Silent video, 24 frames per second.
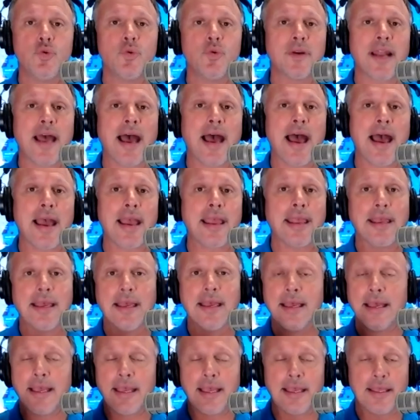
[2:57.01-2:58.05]
and I
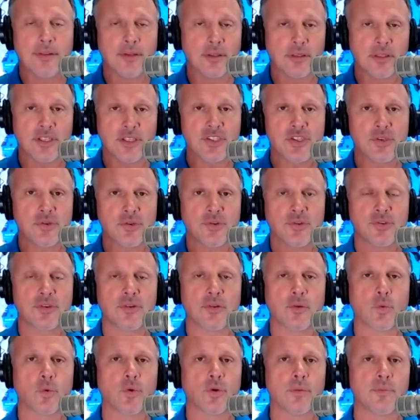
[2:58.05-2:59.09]
and the listeners
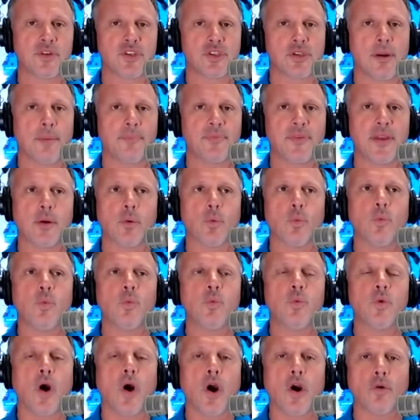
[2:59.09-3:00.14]
of the World Mission Update,
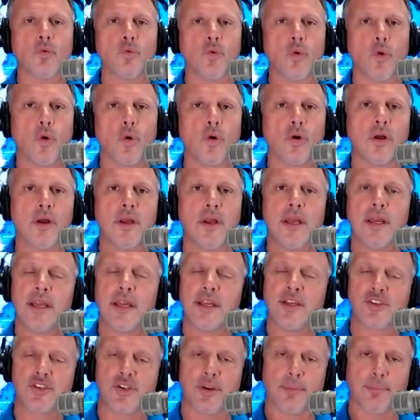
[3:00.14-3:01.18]
our role
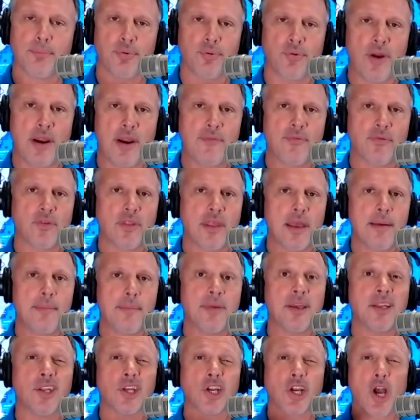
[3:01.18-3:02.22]
is to pray for
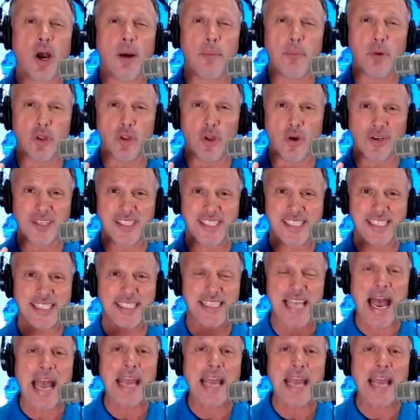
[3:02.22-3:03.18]
them and to come alongside